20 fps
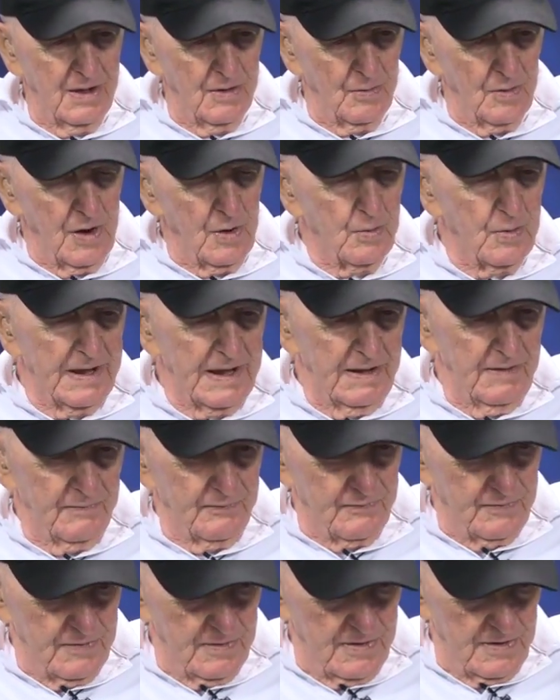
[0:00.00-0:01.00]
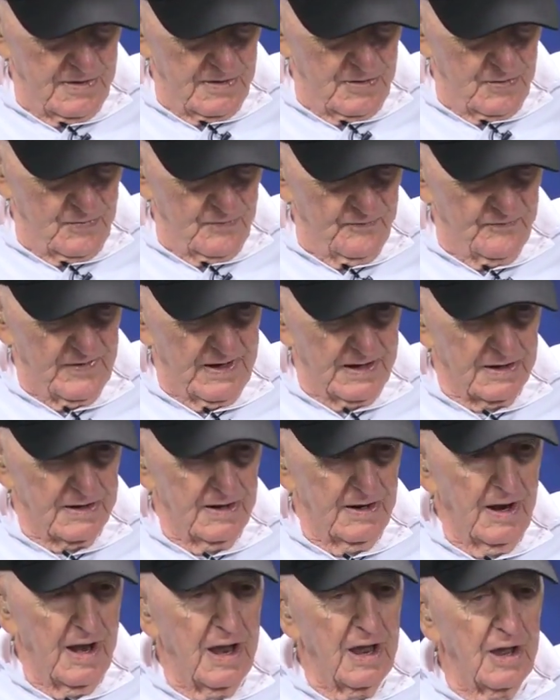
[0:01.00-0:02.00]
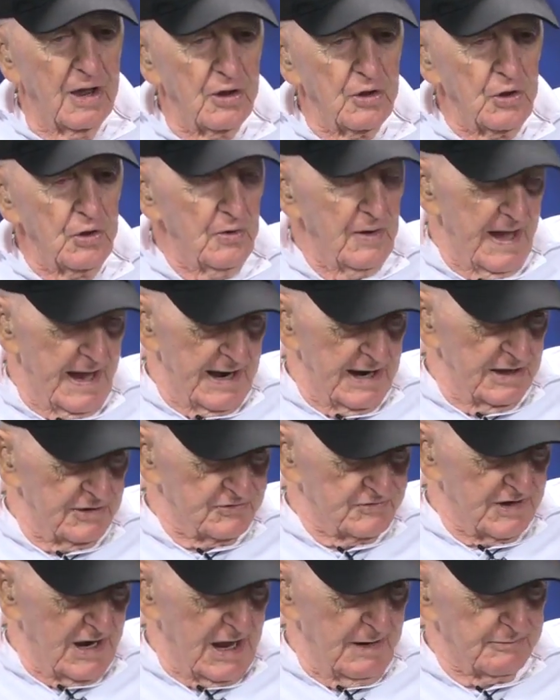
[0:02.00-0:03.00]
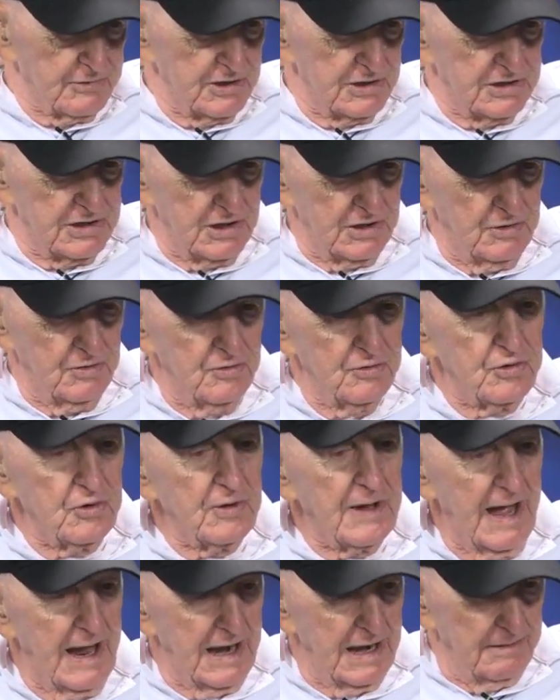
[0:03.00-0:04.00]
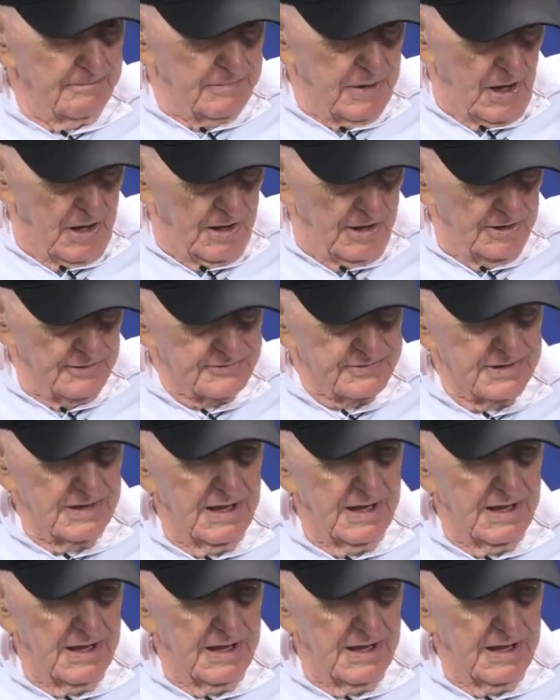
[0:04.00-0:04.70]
what we figure, you had a job to do, you had a boss.